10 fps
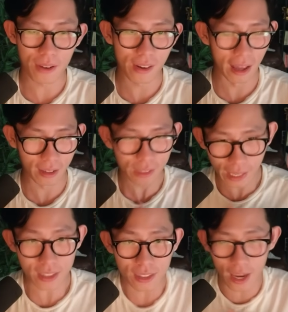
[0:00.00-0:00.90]
Like,
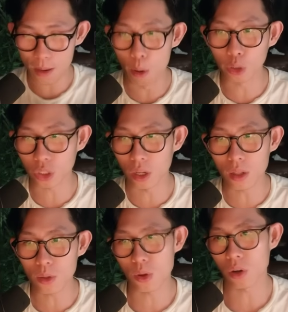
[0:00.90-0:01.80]
yes, get
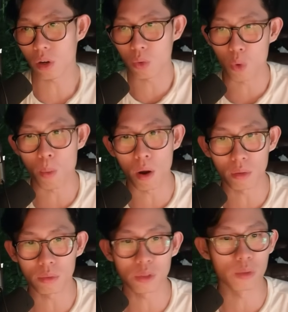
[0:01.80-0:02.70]
emotional. You're not a
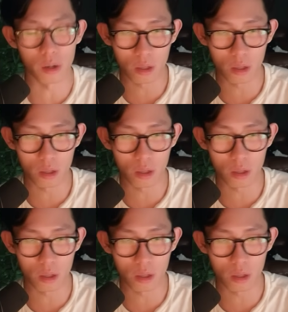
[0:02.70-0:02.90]
robot, right?